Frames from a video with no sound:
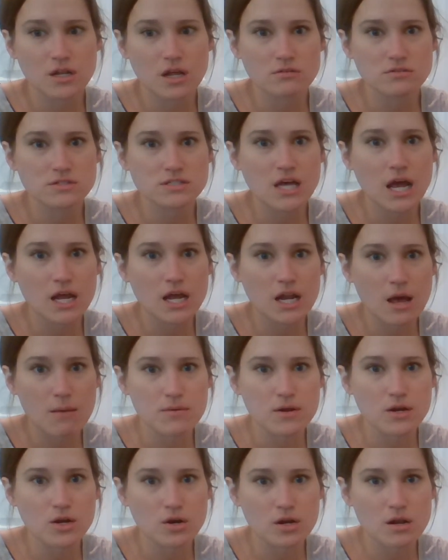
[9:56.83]
suck it up
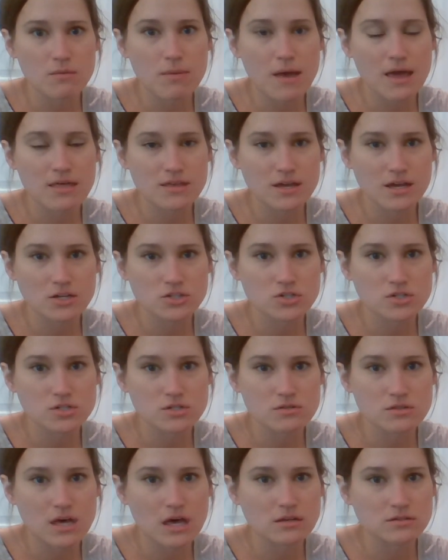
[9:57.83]
and agree to pay the extra
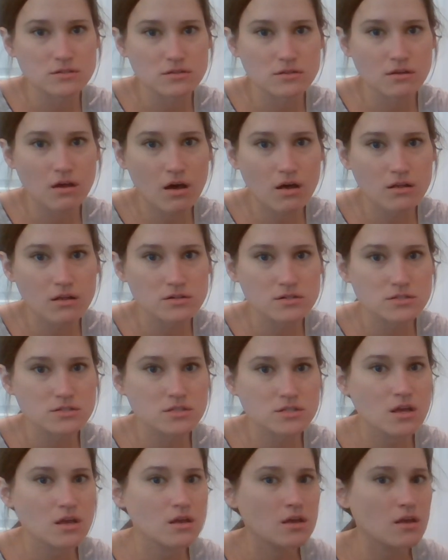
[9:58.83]

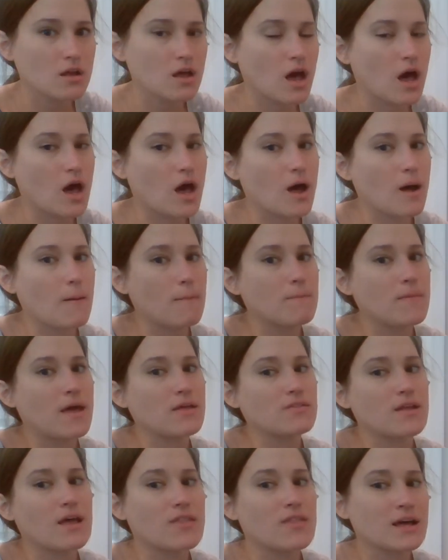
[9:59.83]
$2,000.
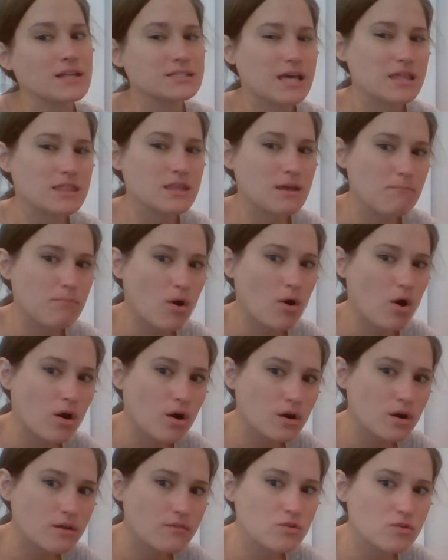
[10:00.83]
And that's, I think,
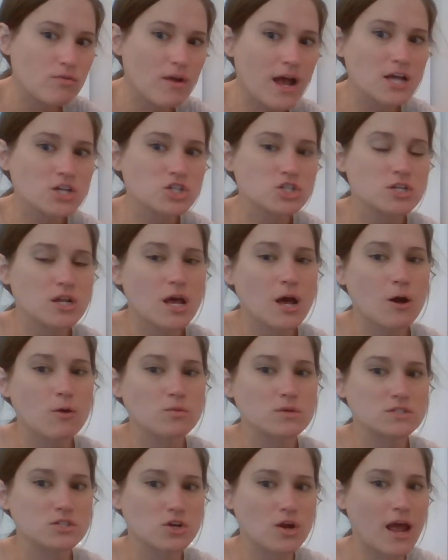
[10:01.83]
part of the rationale
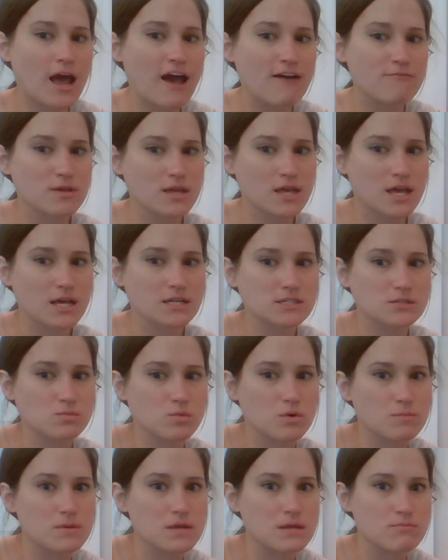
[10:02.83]
was they're having cases
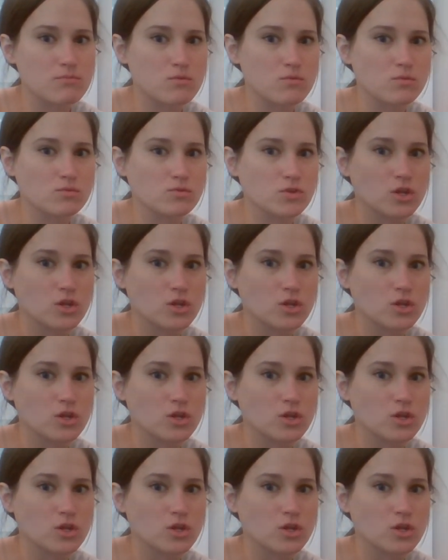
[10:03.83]
where people,